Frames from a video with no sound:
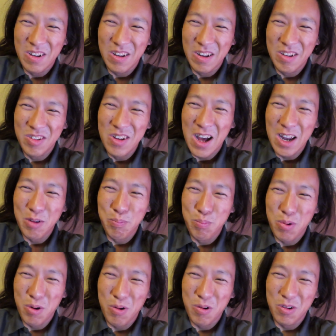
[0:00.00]
it's not a
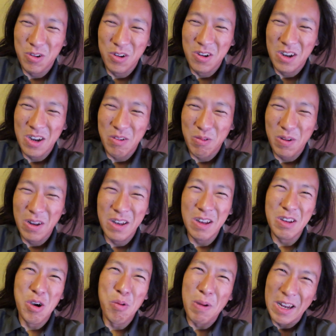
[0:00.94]
burden on
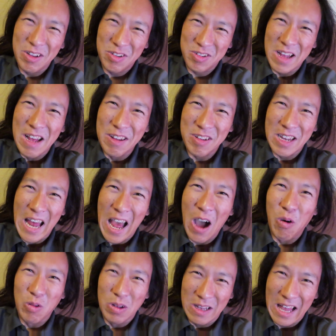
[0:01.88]
everyone nobody says it
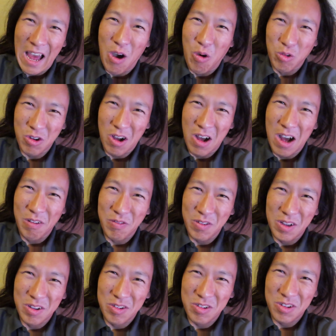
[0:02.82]
out loud
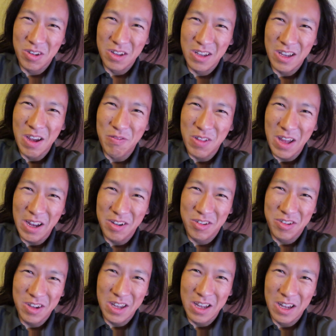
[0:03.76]
obviously if they
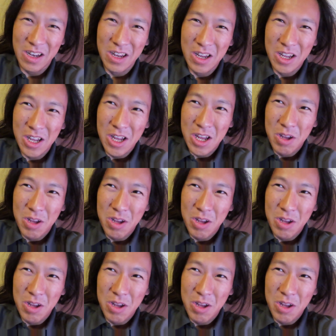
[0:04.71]
did